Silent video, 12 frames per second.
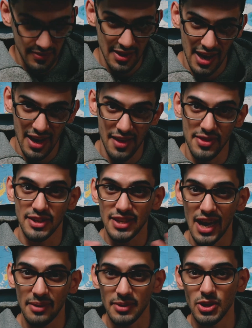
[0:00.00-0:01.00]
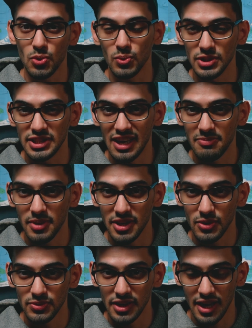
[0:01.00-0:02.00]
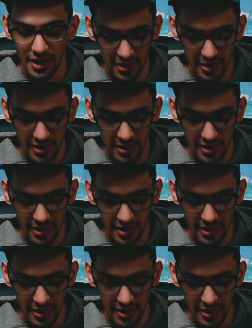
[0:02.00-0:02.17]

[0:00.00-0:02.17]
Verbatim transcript: The time that you will save by using